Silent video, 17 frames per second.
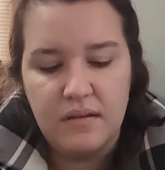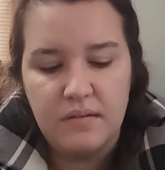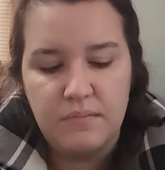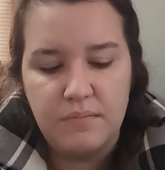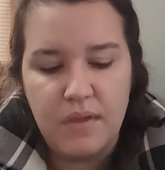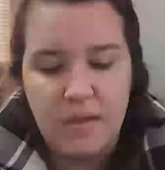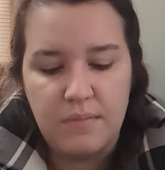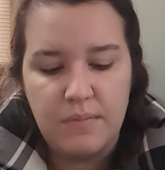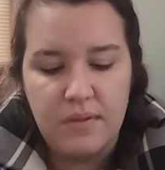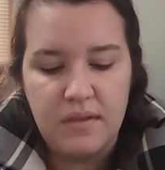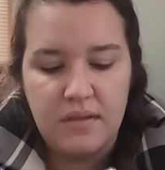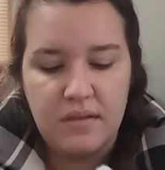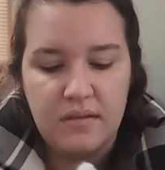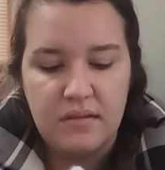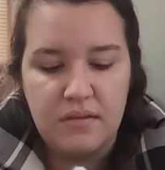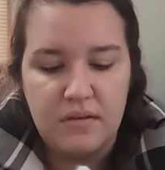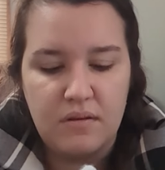
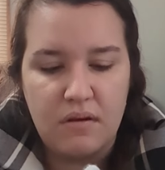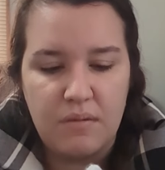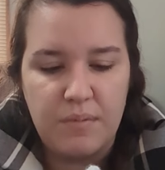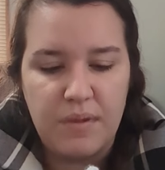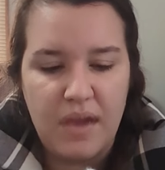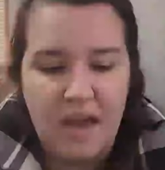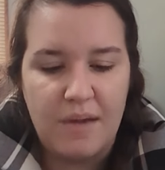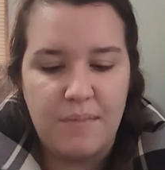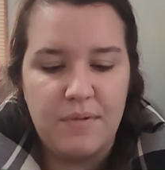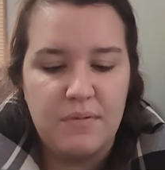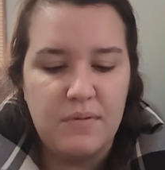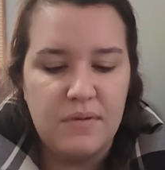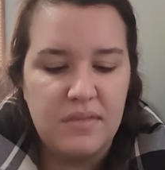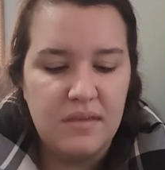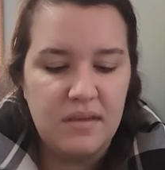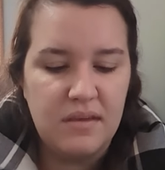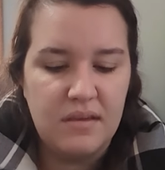maybe, you know, I'll be happy
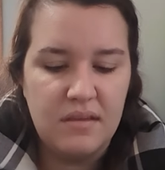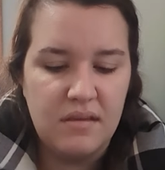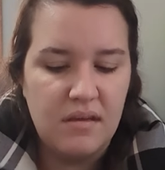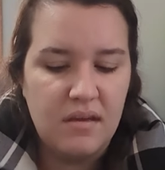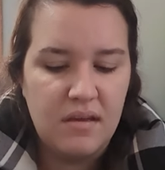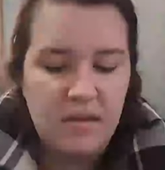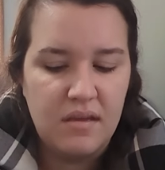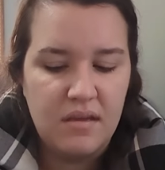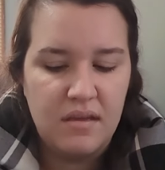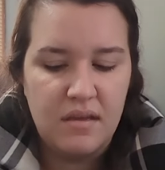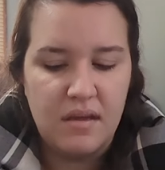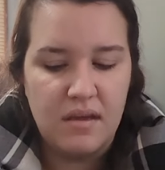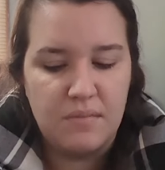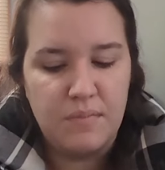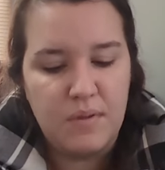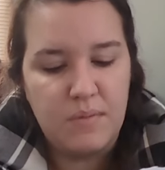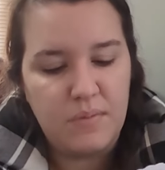with it.
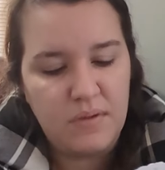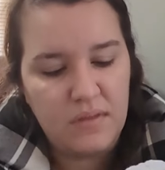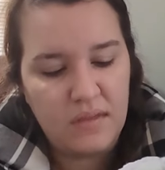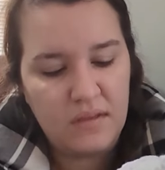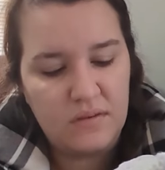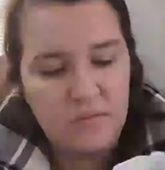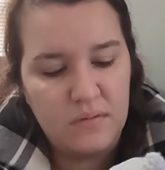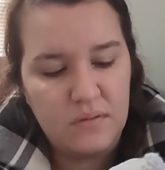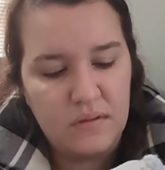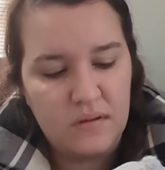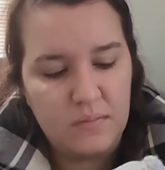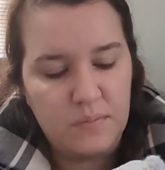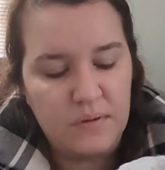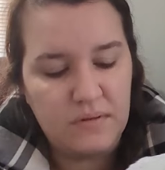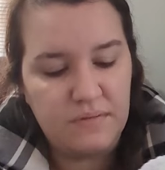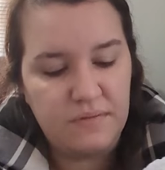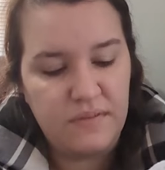And maybe like do a little
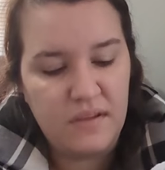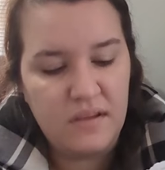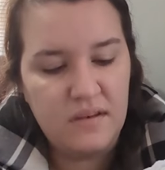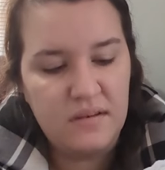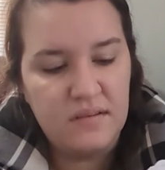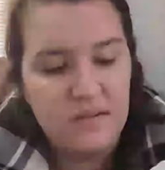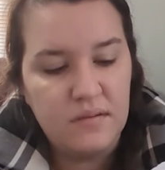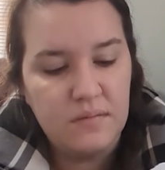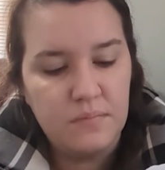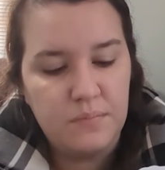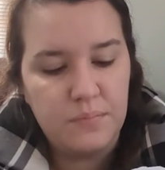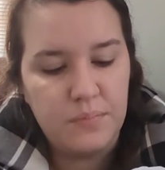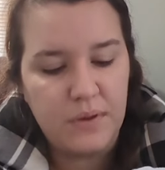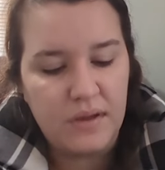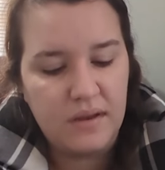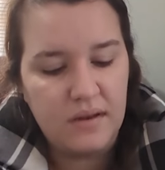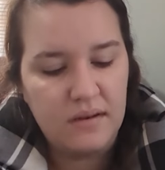bit of feet.
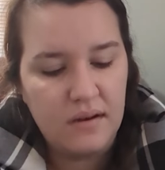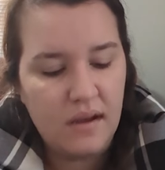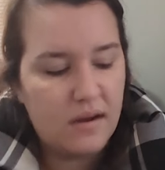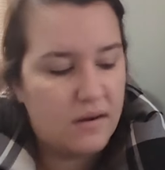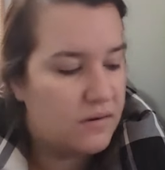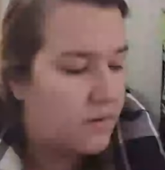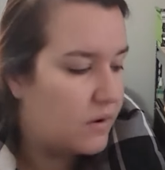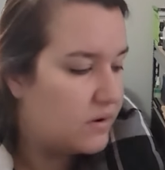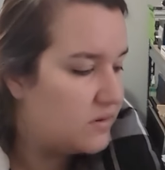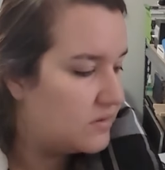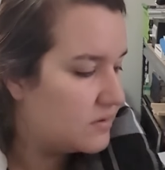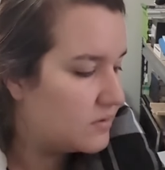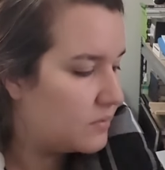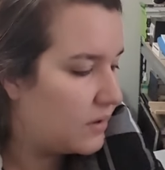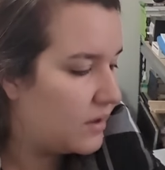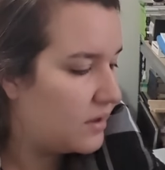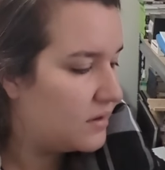But I don't know, I just
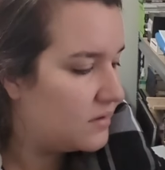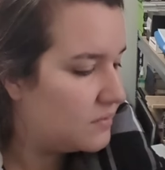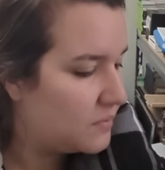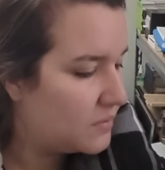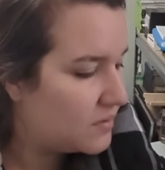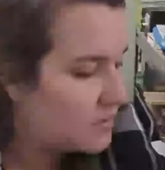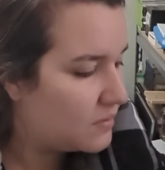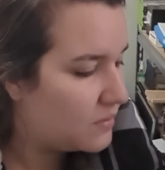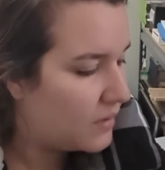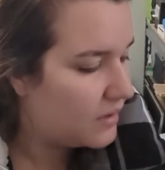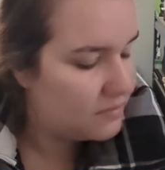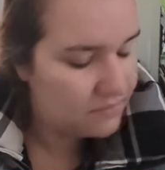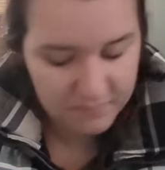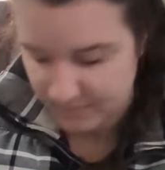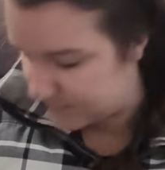wasn't quite